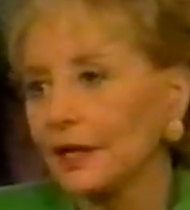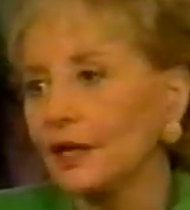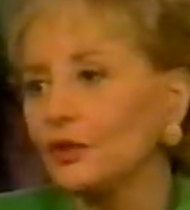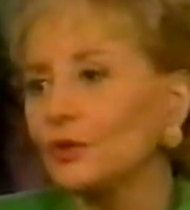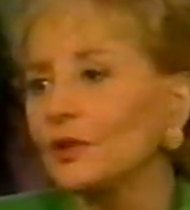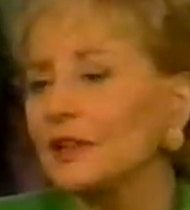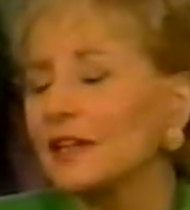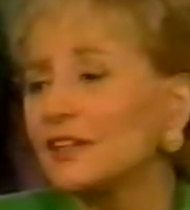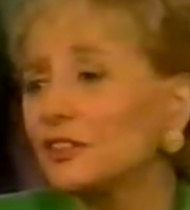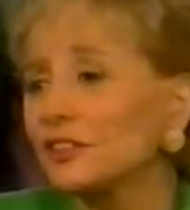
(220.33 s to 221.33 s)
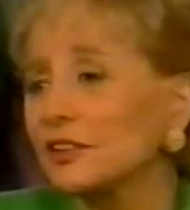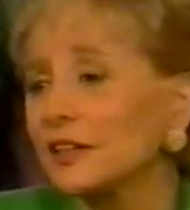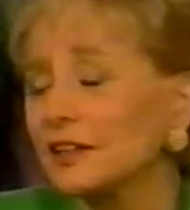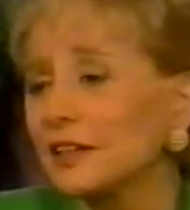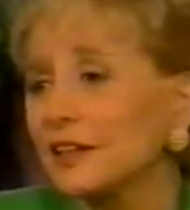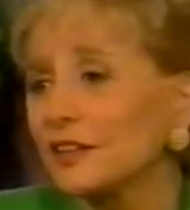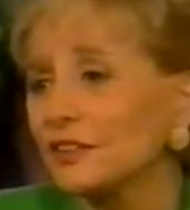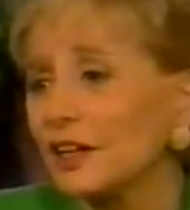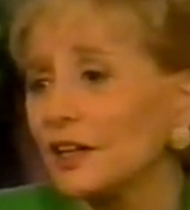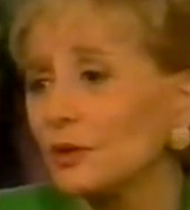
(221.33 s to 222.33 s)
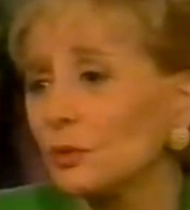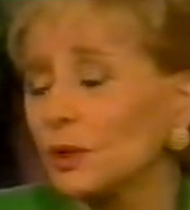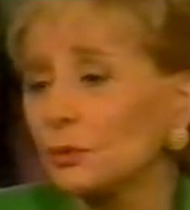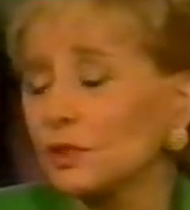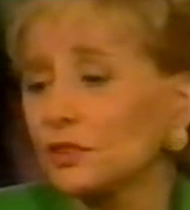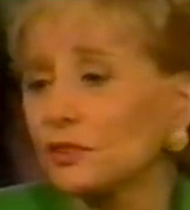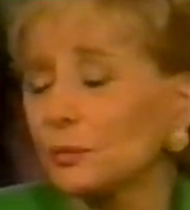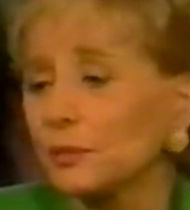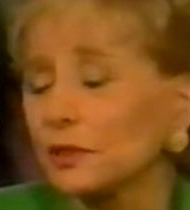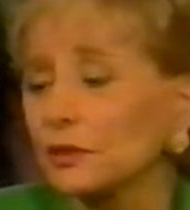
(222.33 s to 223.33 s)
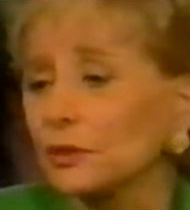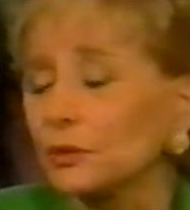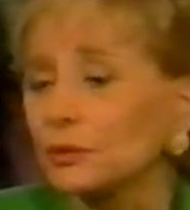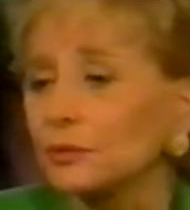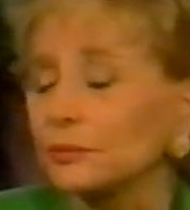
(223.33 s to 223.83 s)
Can you legislate against hate? What would such a bill do?